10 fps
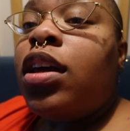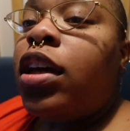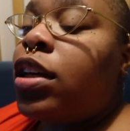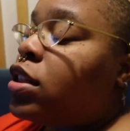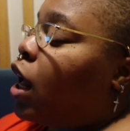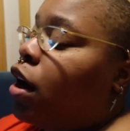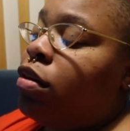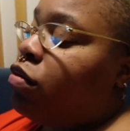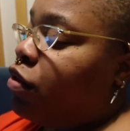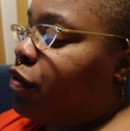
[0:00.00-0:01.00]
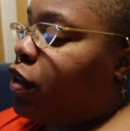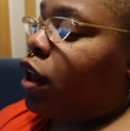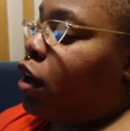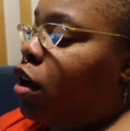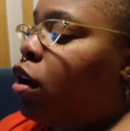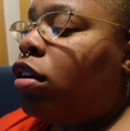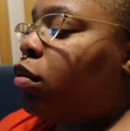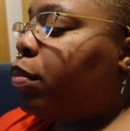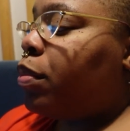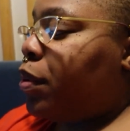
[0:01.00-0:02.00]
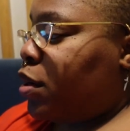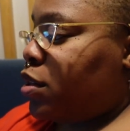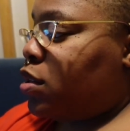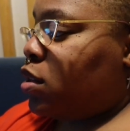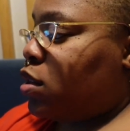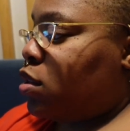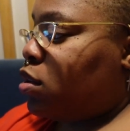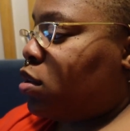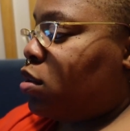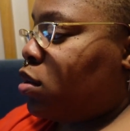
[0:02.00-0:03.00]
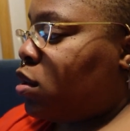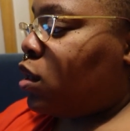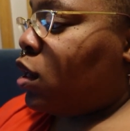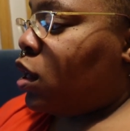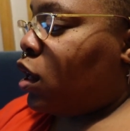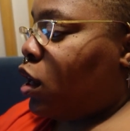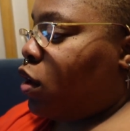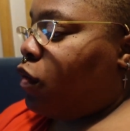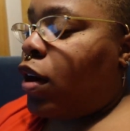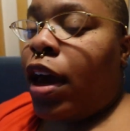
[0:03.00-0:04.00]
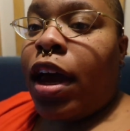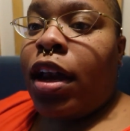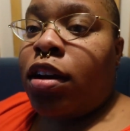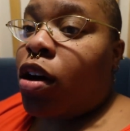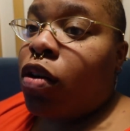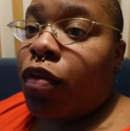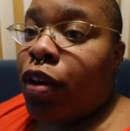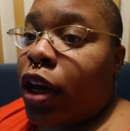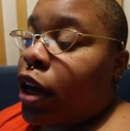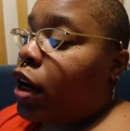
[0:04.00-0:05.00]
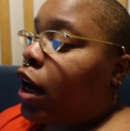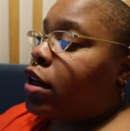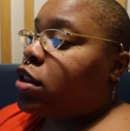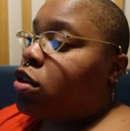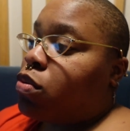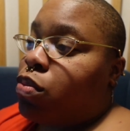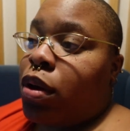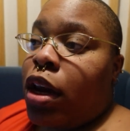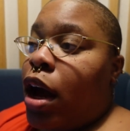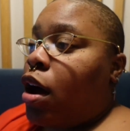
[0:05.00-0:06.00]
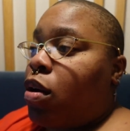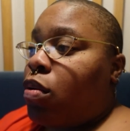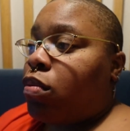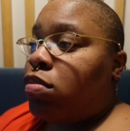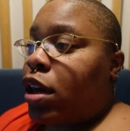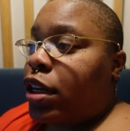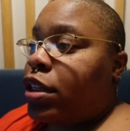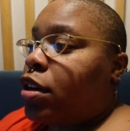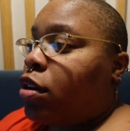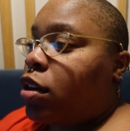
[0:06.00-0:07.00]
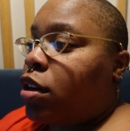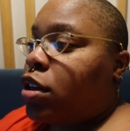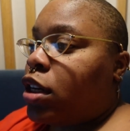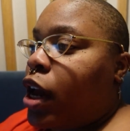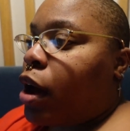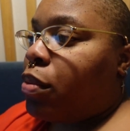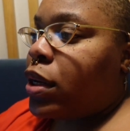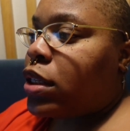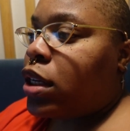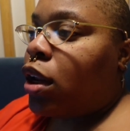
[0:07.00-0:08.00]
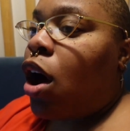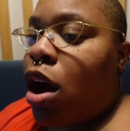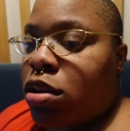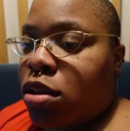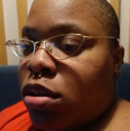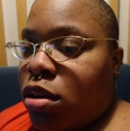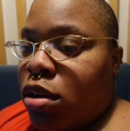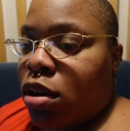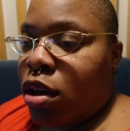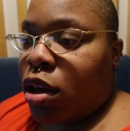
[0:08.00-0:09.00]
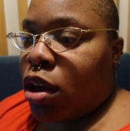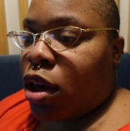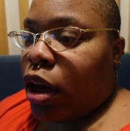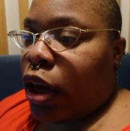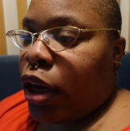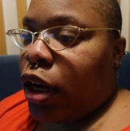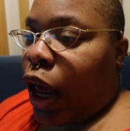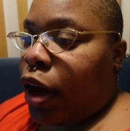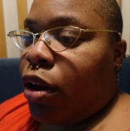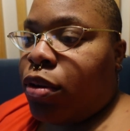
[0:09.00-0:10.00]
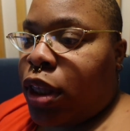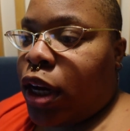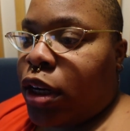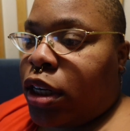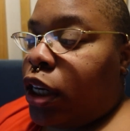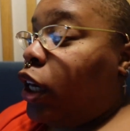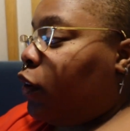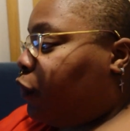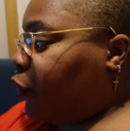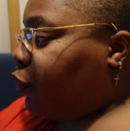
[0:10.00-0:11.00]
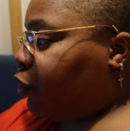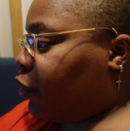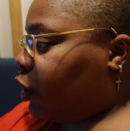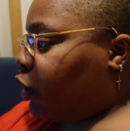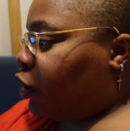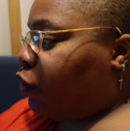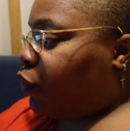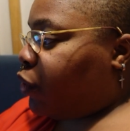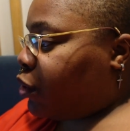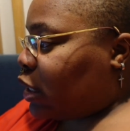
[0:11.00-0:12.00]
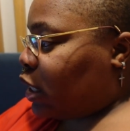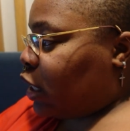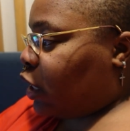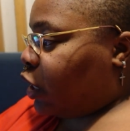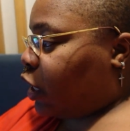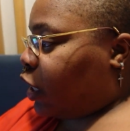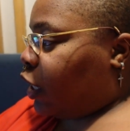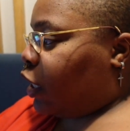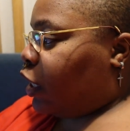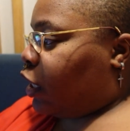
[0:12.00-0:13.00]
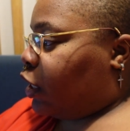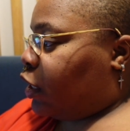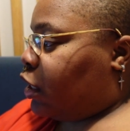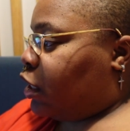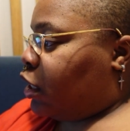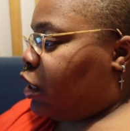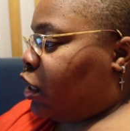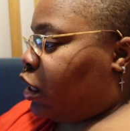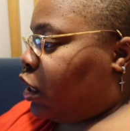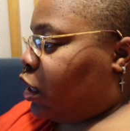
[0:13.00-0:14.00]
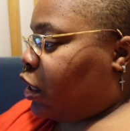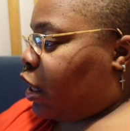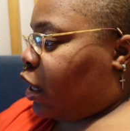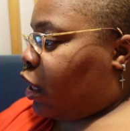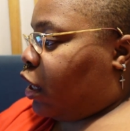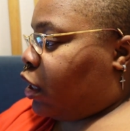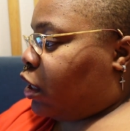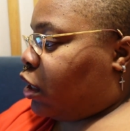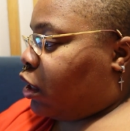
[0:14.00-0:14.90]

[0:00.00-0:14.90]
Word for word: because I don't want to feel like a horrible person. If I had COVID and I just went out, like earlier today, I went to Lawson and I go there to eat food, get food to eat, and like